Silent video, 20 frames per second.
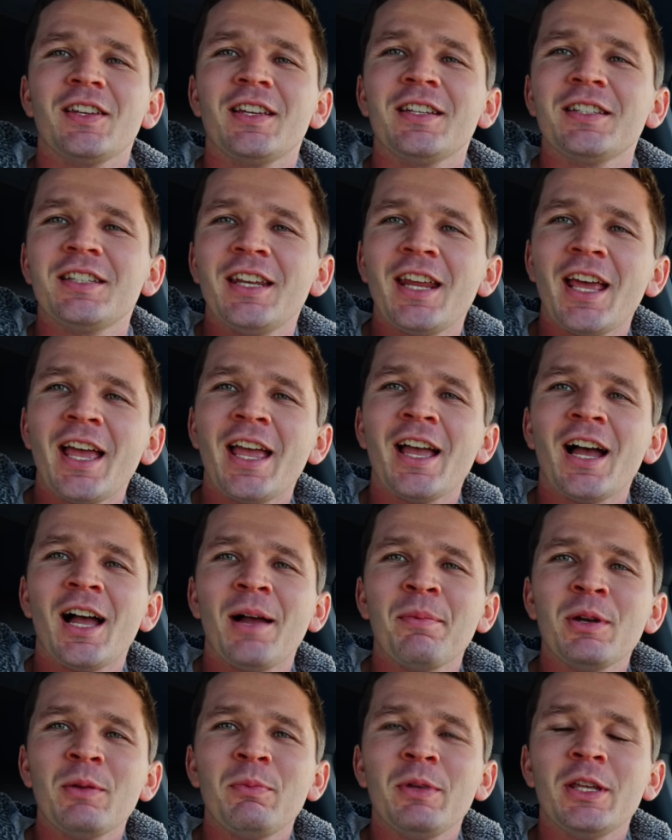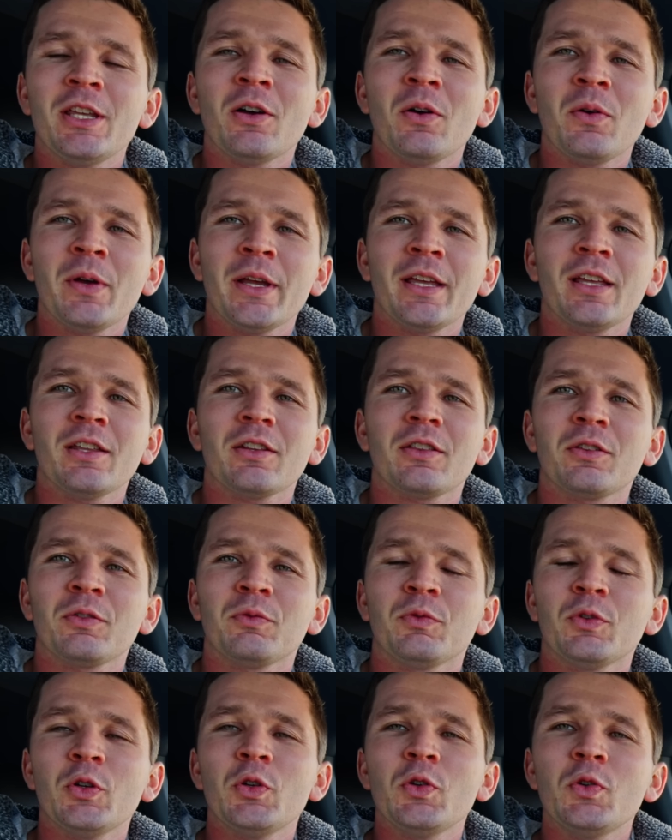and today I'm going to be going
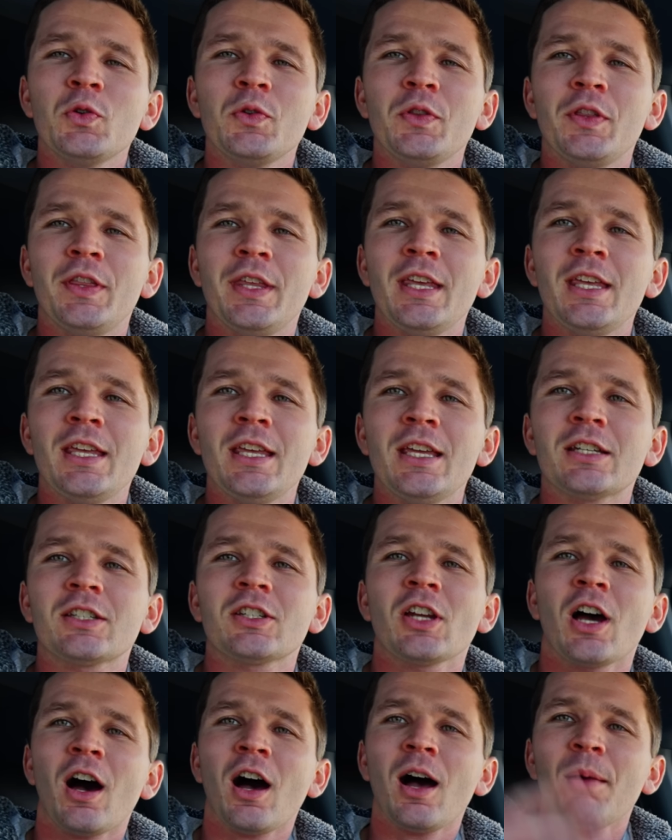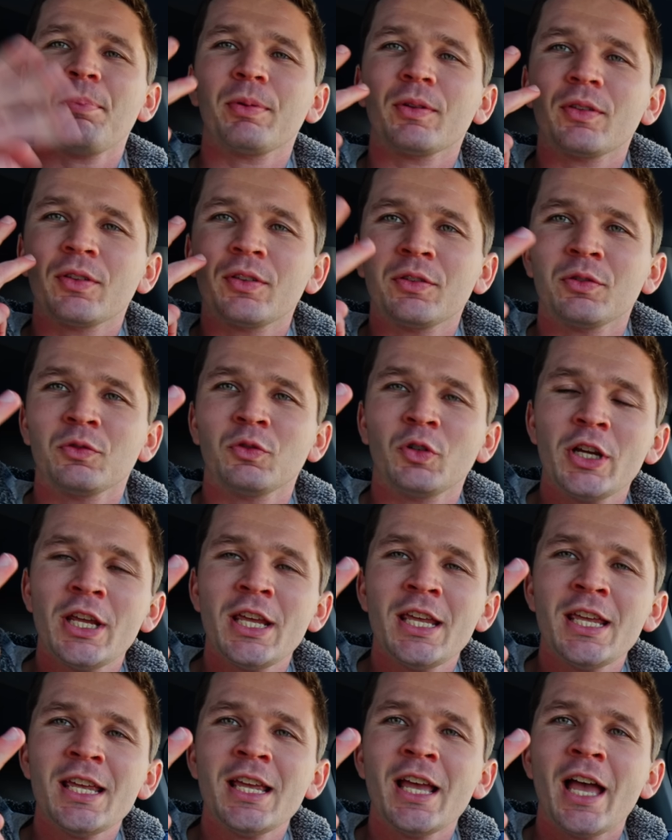through the top
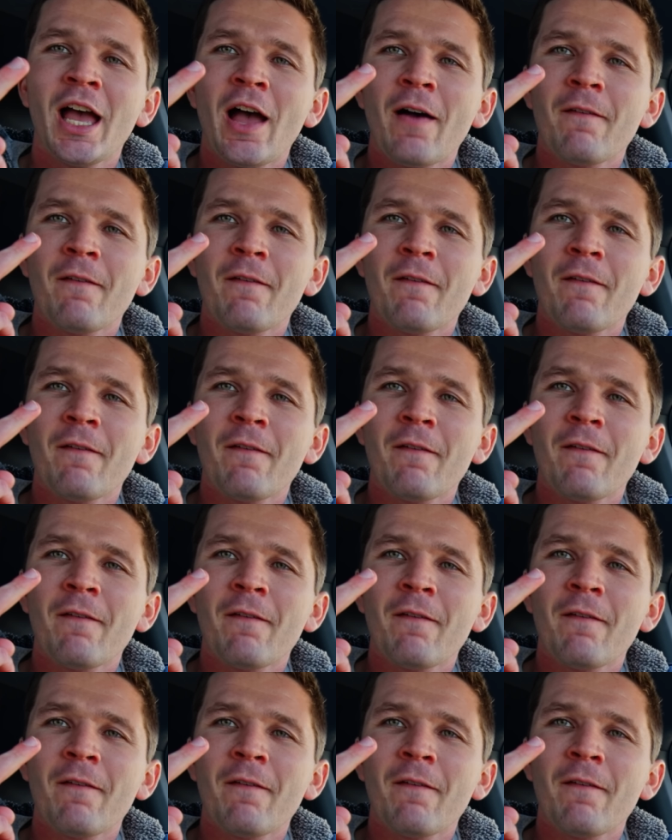3